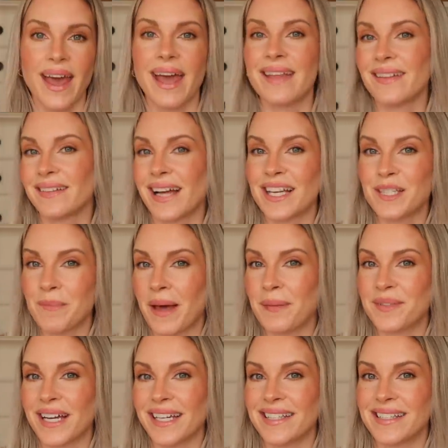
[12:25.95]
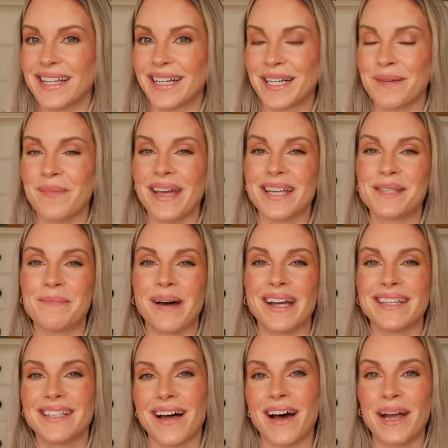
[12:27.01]
And the last peptide serum is by
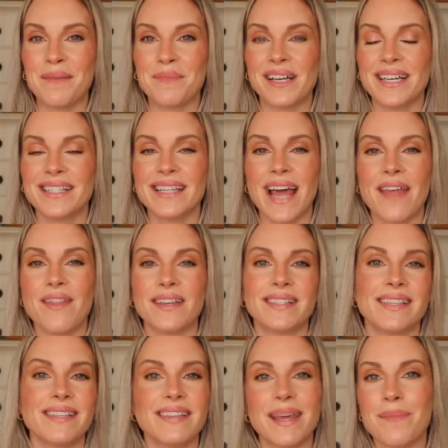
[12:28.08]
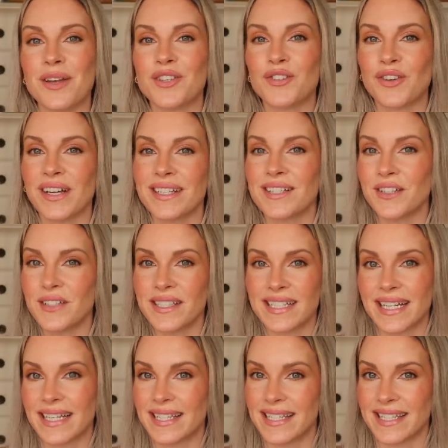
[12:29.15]
Timeless, and this is the Matrixyl
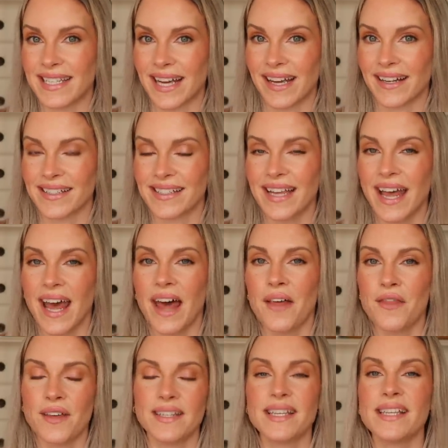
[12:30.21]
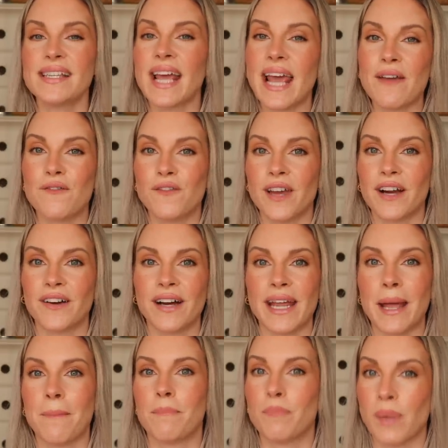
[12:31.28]
Syn 6. This is a
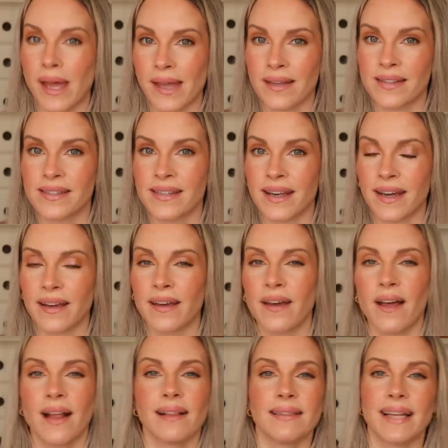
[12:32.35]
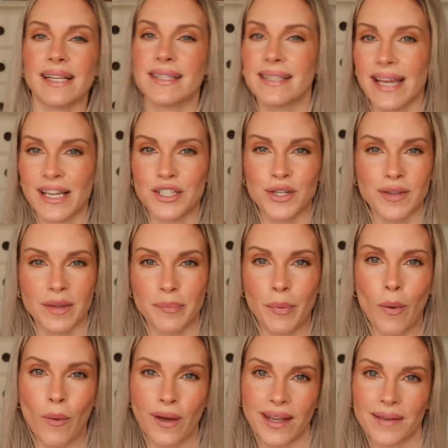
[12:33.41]
very basic, let's get to the
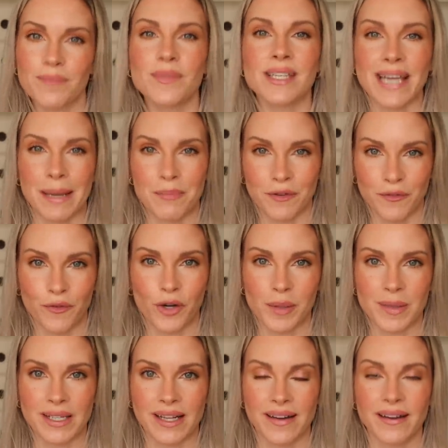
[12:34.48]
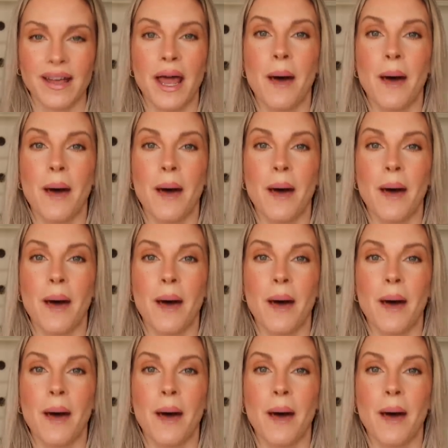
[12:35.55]
point type of formula,